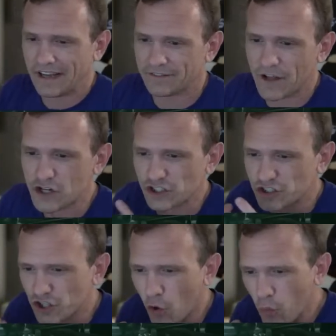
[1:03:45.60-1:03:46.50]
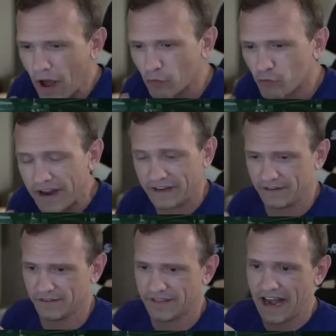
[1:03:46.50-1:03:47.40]
they're just so well
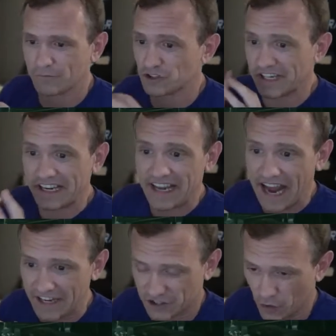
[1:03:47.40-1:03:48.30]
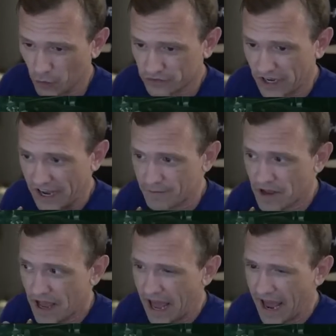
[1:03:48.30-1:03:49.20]
written that I'm just engaged the whole time.
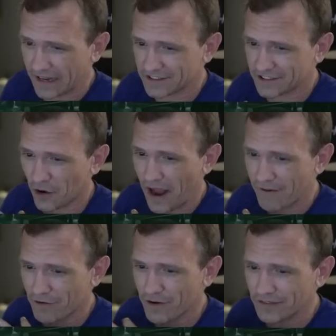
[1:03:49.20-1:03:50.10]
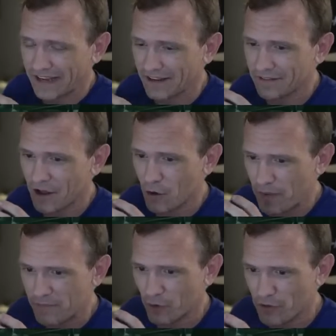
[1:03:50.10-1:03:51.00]
And so like, there are
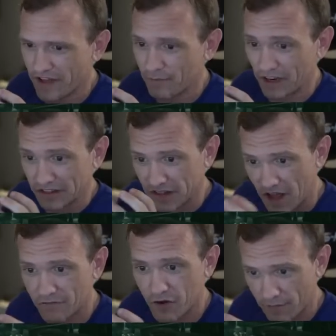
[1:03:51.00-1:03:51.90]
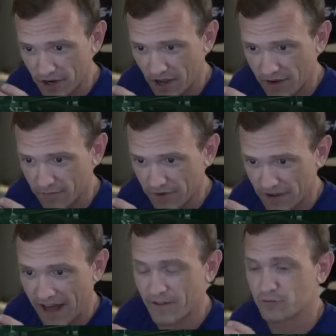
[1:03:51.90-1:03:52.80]
people who think I'm going to love Robin Hobb,
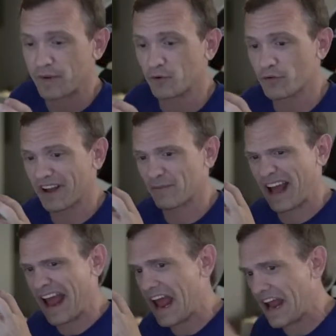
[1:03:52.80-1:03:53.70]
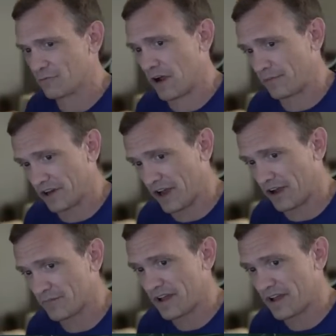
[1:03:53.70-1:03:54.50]
and there's people who think I'm going to hate Robin Hobb.